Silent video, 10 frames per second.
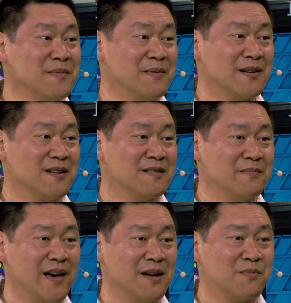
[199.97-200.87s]
me because the
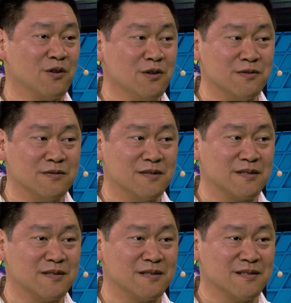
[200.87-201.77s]
Mac
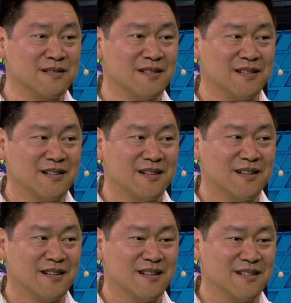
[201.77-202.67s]
Pros,
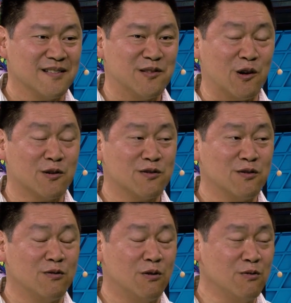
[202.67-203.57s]
they're
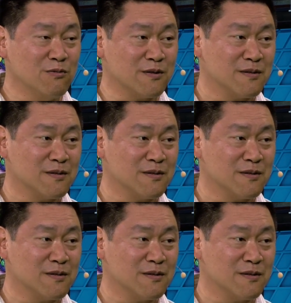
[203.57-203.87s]
so old.